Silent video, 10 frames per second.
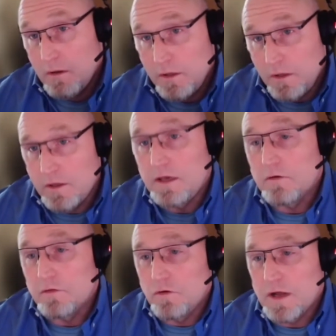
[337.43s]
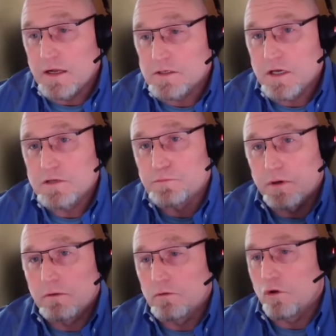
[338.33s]
here in the United States,
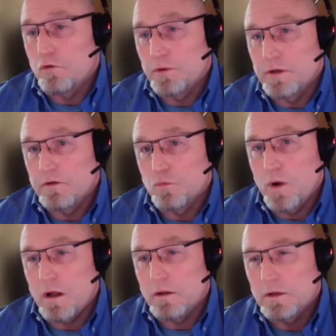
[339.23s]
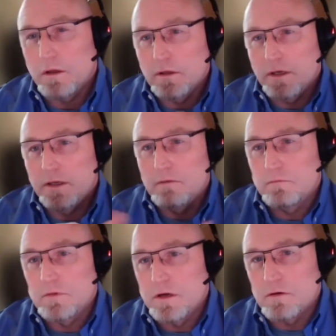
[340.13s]
but globally as well. And
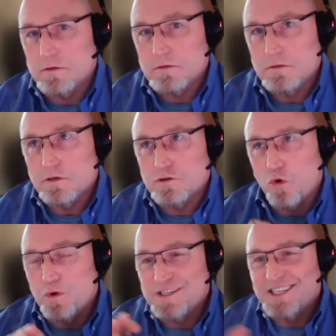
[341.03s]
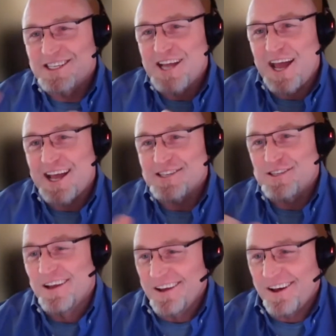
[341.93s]
there's always this dance
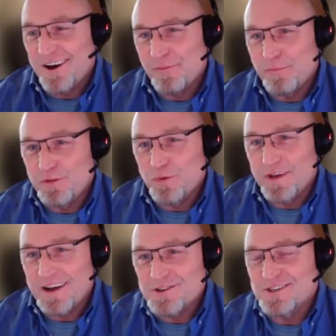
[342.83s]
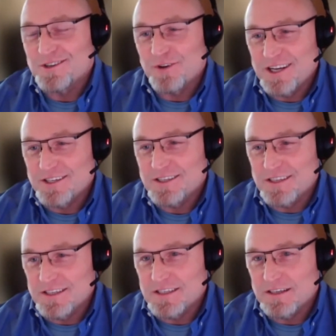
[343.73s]
between our sister
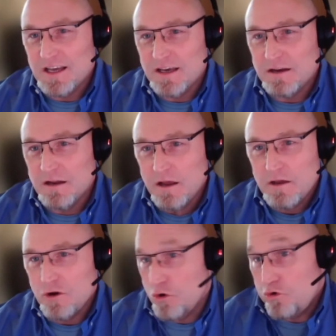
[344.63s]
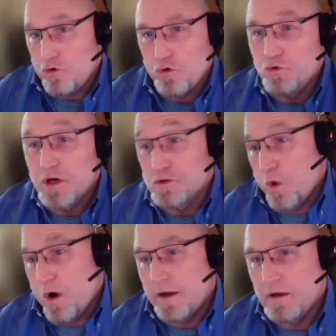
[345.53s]
agencies and who does
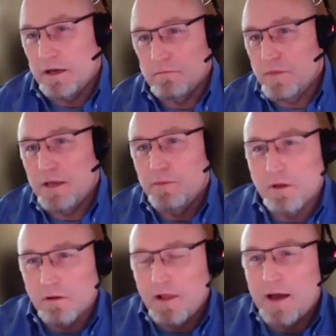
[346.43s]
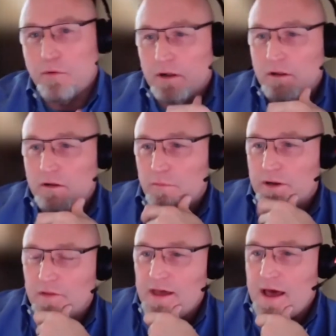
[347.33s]
what. And maybe you can elaborate a little bit
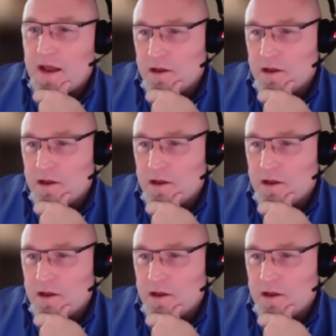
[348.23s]
on that.